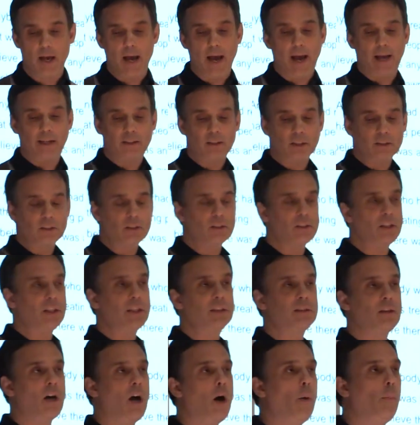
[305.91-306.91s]
And just as an
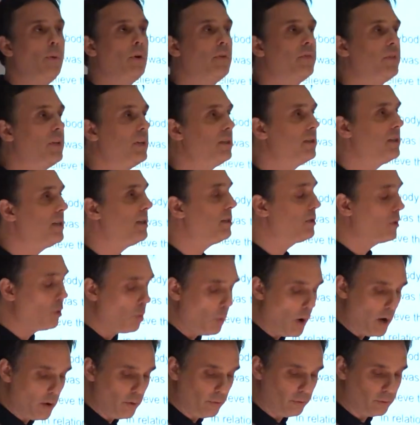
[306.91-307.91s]
example of this
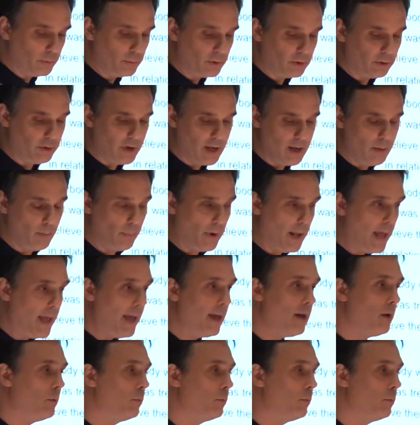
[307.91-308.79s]
quote from Sir Ian Blair,